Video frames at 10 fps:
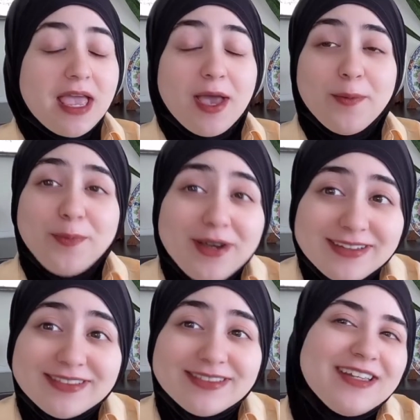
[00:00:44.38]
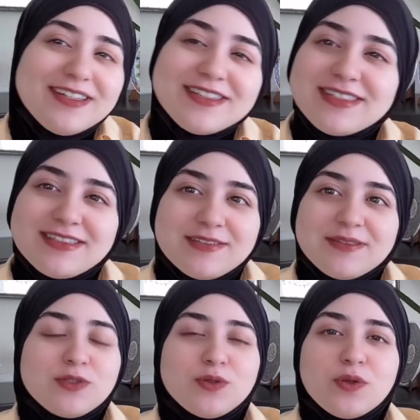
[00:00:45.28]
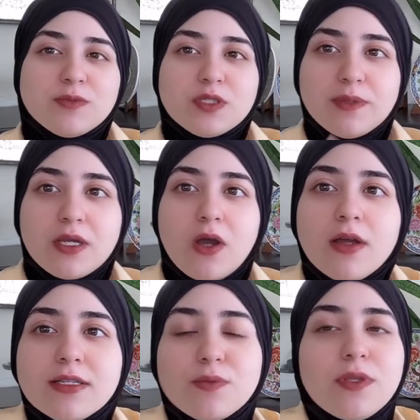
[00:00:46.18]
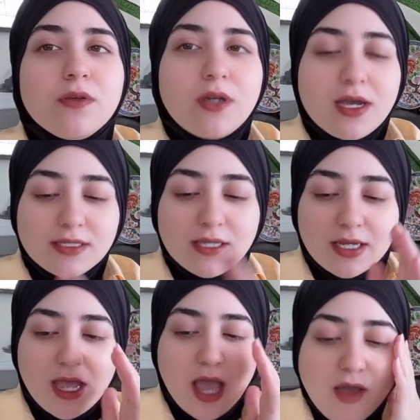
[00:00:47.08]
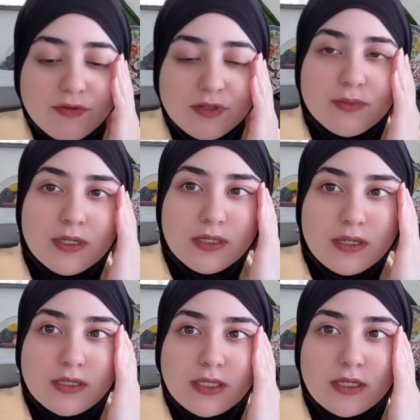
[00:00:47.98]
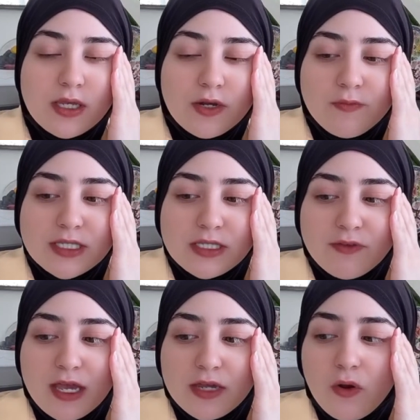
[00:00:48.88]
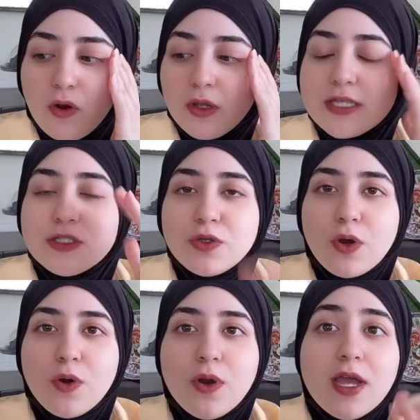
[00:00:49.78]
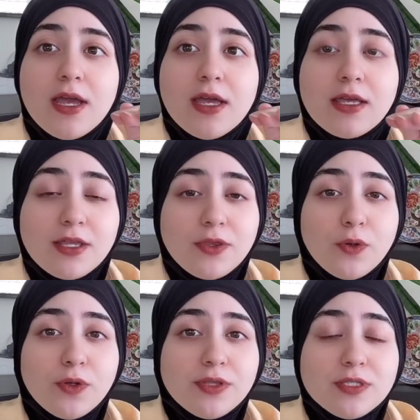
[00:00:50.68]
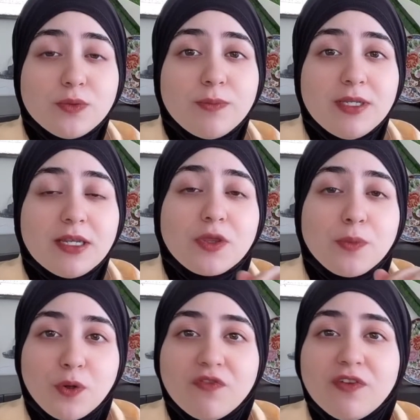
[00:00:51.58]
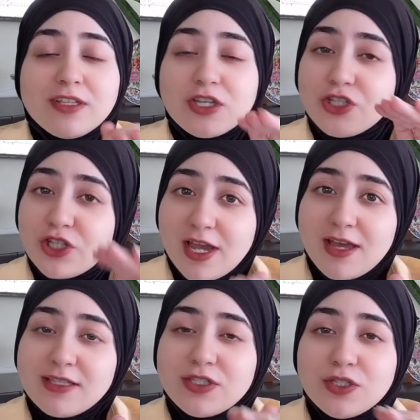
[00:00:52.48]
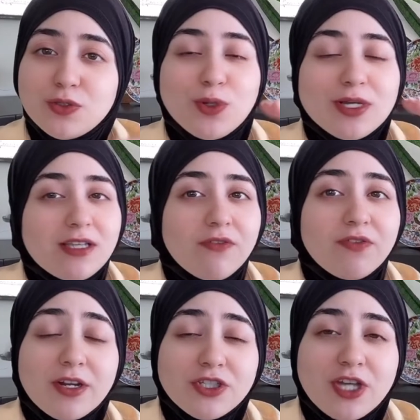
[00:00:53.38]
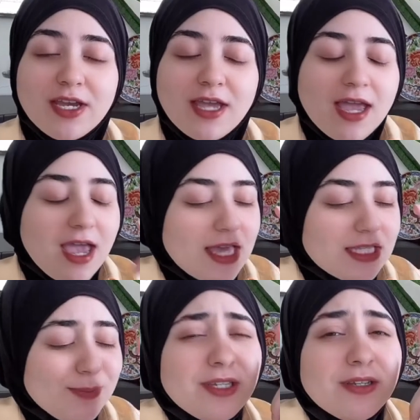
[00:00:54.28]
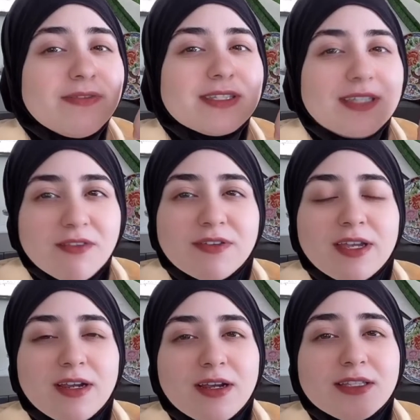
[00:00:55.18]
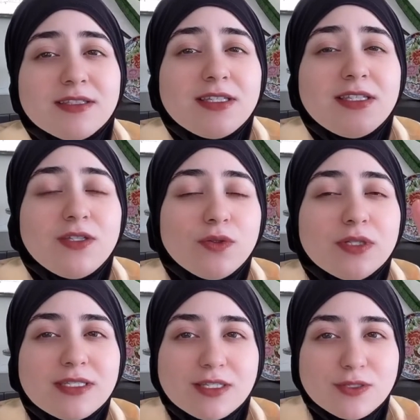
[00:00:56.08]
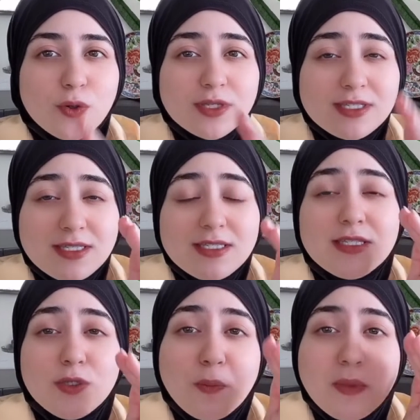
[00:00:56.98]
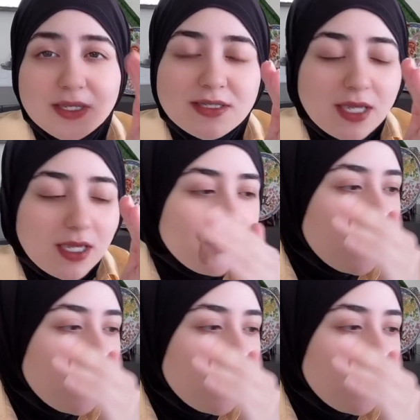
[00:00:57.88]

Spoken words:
But that is the truth. I'm just being honest with you guys. Like, I haven't been taking care of myself at all. And so I thought this would be like the perfect chance to do a self-care check. And speaking of self-care, did you listen to Auguste's new mixtape?